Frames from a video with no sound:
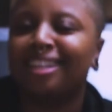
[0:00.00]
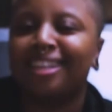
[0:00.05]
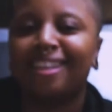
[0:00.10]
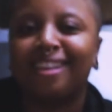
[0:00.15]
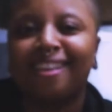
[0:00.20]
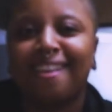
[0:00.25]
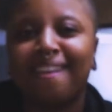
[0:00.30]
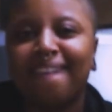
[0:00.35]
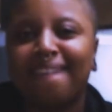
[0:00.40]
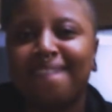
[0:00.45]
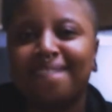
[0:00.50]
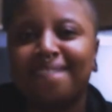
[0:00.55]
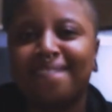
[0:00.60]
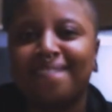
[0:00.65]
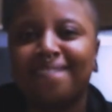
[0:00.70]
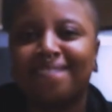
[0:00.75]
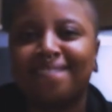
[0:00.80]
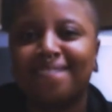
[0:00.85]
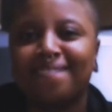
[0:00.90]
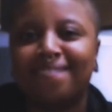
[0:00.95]

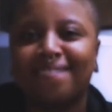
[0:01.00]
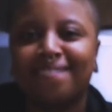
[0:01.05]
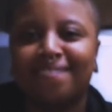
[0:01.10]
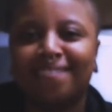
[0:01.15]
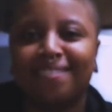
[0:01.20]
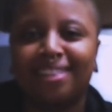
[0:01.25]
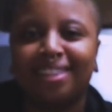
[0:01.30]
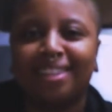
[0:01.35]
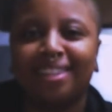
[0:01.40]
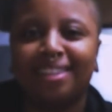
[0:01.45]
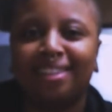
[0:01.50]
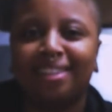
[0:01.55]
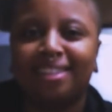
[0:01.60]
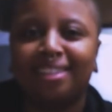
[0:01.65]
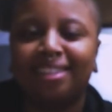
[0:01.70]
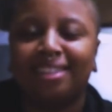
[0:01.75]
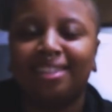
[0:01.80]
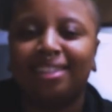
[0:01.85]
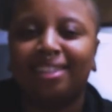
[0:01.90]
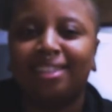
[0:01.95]

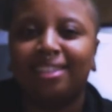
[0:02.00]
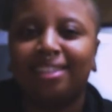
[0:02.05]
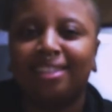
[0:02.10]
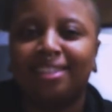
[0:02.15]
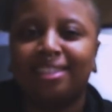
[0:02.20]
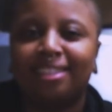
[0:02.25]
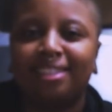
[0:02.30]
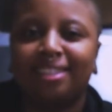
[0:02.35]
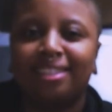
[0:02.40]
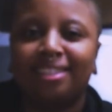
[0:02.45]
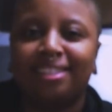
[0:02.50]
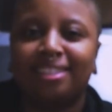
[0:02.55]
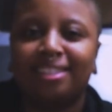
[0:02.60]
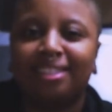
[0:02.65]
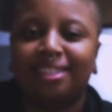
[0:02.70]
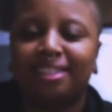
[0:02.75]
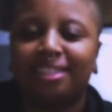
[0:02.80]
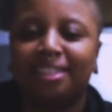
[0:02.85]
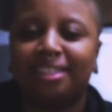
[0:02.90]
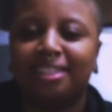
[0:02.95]

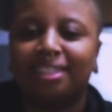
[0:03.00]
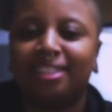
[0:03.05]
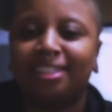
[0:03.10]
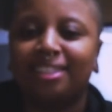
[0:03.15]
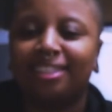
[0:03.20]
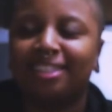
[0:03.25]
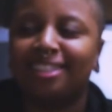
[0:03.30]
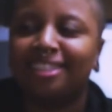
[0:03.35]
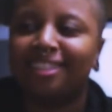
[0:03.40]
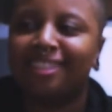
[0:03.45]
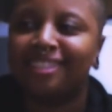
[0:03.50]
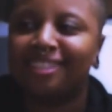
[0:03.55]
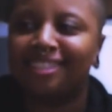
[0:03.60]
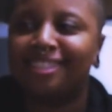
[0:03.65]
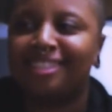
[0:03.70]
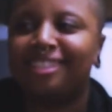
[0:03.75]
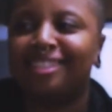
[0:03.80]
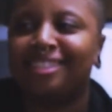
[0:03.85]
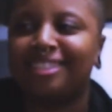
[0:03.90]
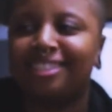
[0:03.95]

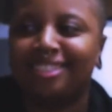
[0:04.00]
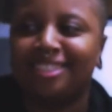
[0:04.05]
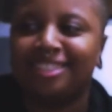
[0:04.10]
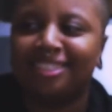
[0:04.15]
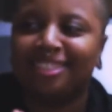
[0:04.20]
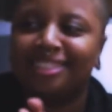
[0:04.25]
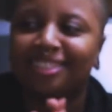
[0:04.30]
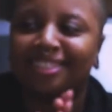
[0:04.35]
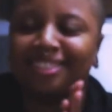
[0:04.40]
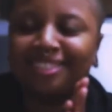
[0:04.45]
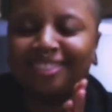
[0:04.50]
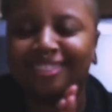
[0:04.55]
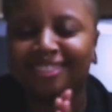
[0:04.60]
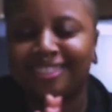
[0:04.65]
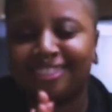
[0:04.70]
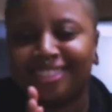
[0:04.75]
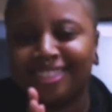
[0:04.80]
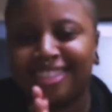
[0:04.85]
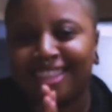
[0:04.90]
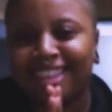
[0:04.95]

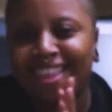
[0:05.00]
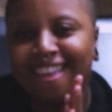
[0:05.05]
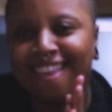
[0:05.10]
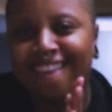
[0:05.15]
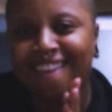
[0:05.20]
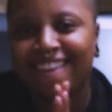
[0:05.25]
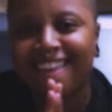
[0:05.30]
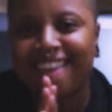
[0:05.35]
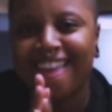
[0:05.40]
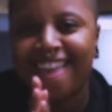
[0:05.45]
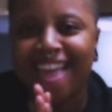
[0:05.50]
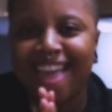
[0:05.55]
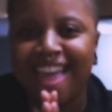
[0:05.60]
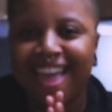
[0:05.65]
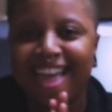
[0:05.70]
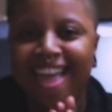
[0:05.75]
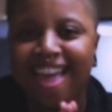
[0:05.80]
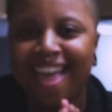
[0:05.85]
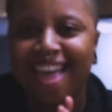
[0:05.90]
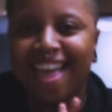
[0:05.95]

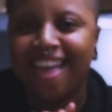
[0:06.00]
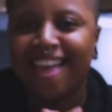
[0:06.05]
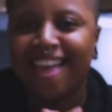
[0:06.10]
[no speech]